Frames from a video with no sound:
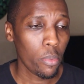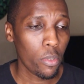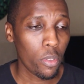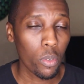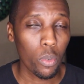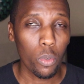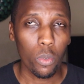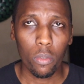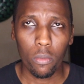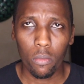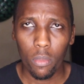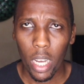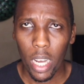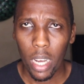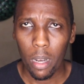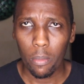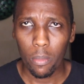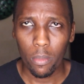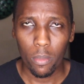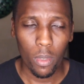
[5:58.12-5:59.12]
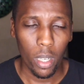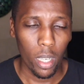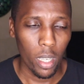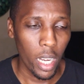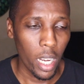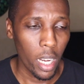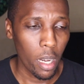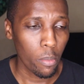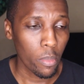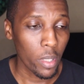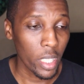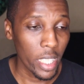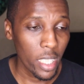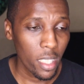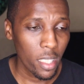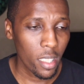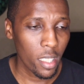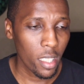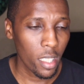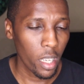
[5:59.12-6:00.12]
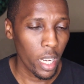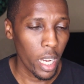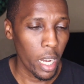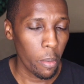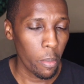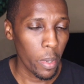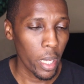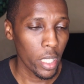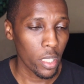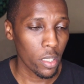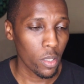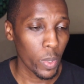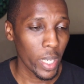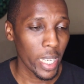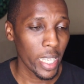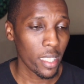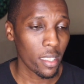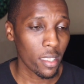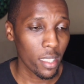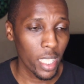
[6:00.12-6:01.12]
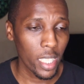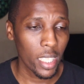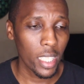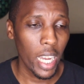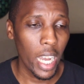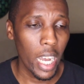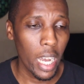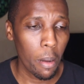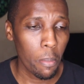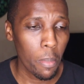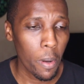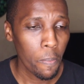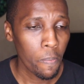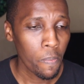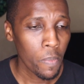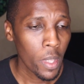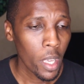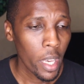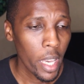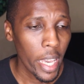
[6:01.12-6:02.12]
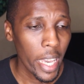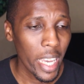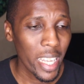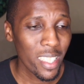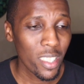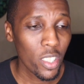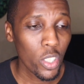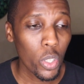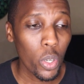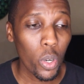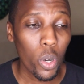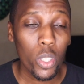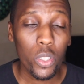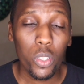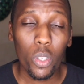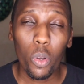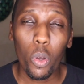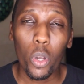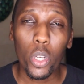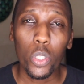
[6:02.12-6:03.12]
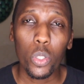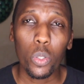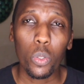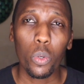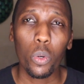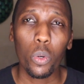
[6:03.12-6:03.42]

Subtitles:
through Git as well as GitHub. And you're also going to